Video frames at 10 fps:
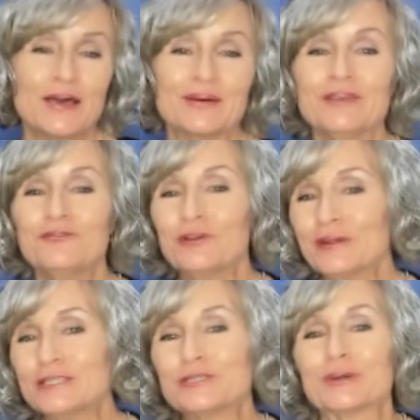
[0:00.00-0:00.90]
So
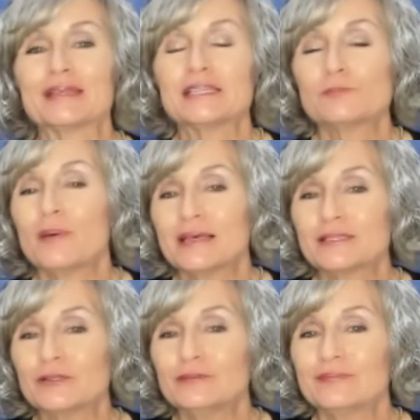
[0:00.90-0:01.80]
if you're enjoying this
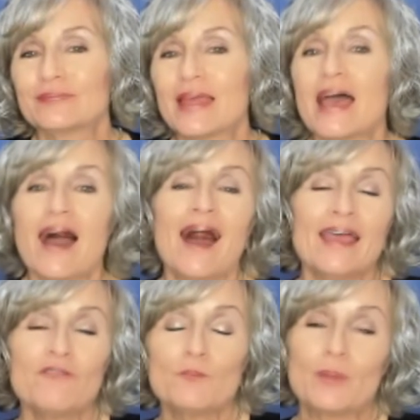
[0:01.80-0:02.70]
puzzle,
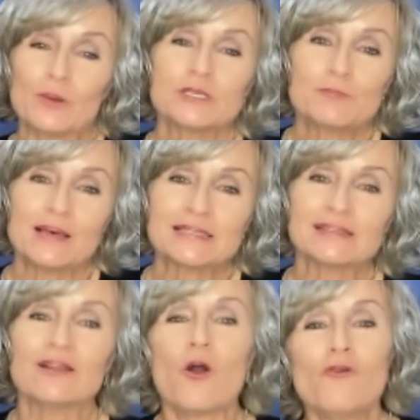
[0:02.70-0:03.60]
I have a bonus
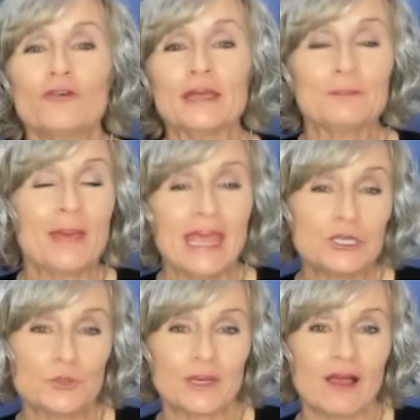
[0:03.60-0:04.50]
puzzle over at
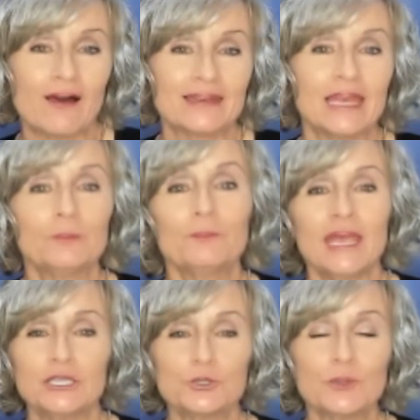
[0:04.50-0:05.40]
Patreon
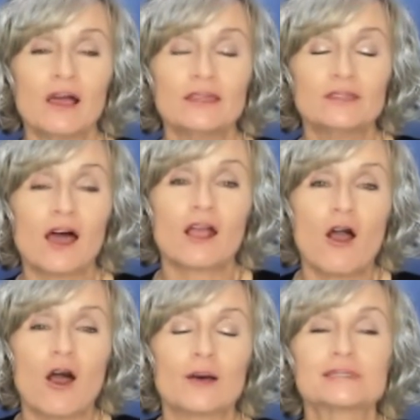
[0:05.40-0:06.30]
at
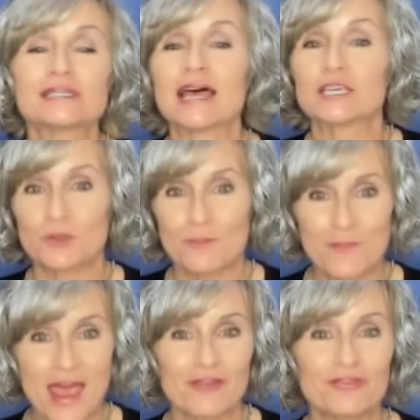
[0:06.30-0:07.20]

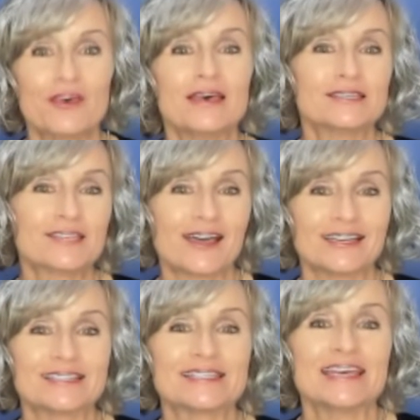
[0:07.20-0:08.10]

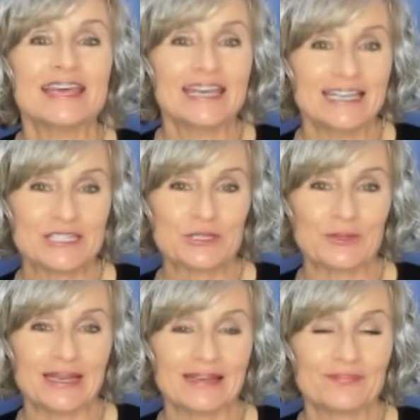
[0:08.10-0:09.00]

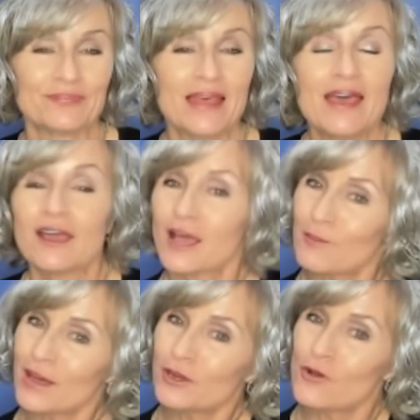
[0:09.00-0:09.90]
patreon.com/mathsciencehistory.
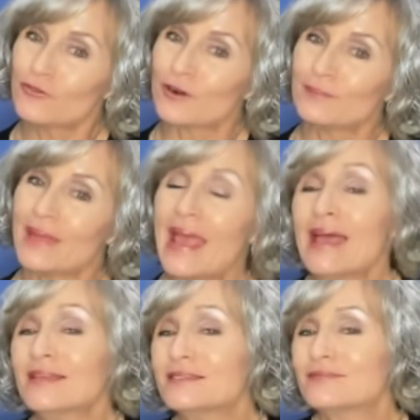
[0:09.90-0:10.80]
Come on over
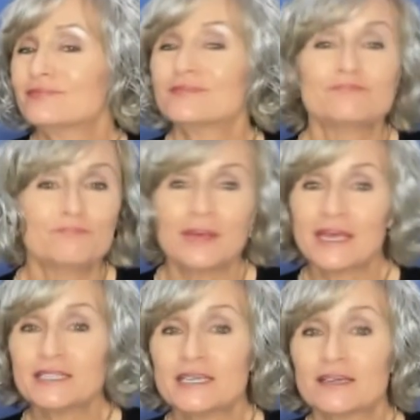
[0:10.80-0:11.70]
and
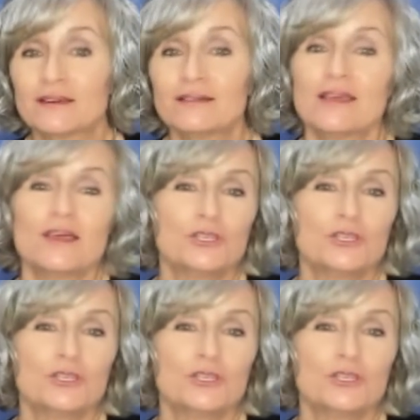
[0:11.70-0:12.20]
pick a tier,